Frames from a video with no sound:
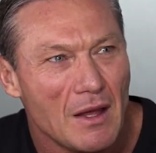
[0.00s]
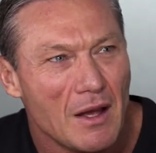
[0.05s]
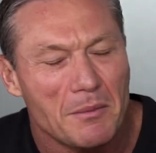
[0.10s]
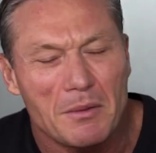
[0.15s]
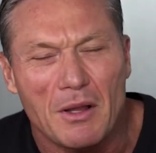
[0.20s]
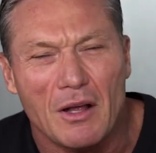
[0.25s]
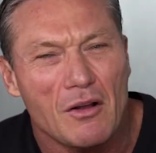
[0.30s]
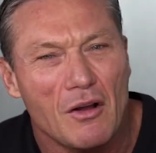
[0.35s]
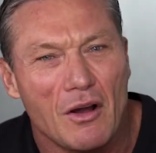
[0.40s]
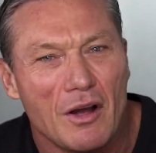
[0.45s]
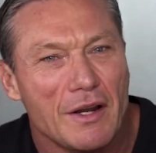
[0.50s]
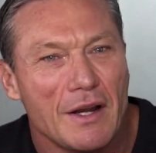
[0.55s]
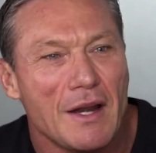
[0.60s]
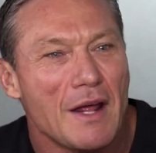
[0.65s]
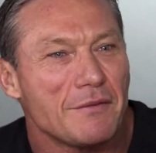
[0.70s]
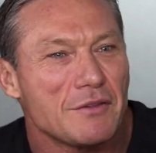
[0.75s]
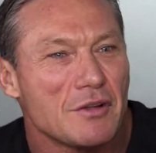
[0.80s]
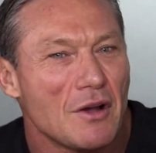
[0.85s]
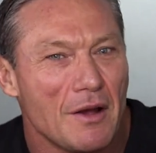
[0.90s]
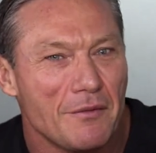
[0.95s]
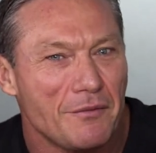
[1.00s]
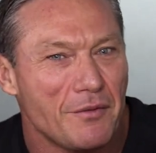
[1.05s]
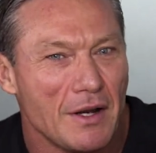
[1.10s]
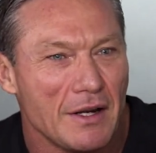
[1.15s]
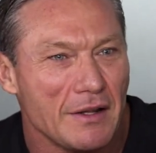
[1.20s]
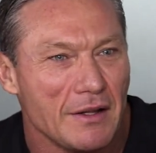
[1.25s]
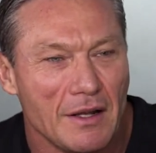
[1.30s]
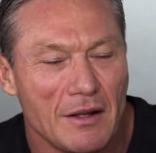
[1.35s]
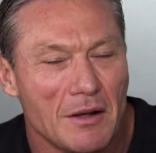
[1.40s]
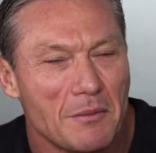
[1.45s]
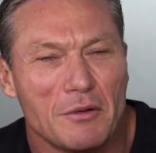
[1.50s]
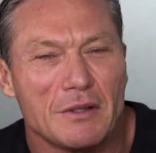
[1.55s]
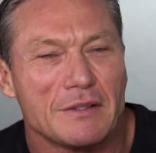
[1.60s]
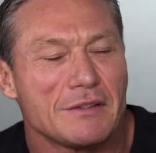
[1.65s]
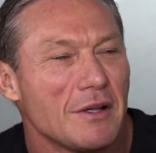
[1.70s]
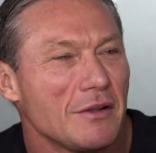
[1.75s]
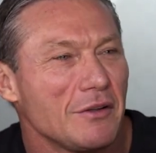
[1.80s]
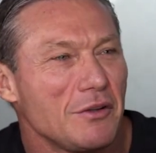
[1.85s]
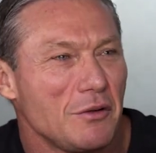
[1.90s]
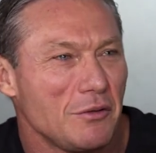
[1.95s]
I'd be like, oh, I don't have time for anything. I'm
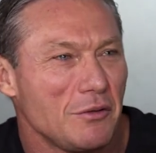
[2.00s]
also,